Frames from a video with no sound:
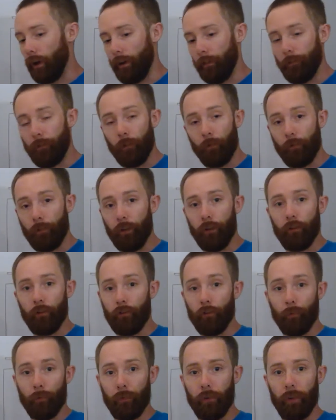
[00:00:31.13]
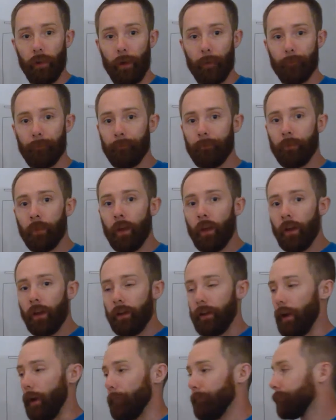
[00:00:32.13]
feel free to jump to that.
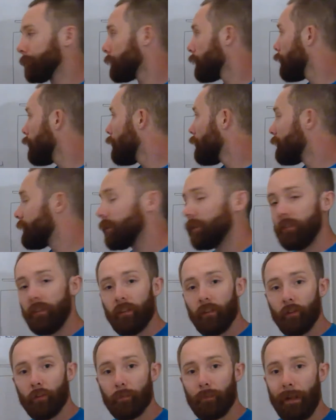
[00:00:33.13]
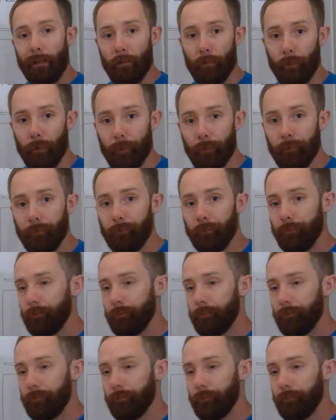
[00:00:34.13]
Now, this experiment,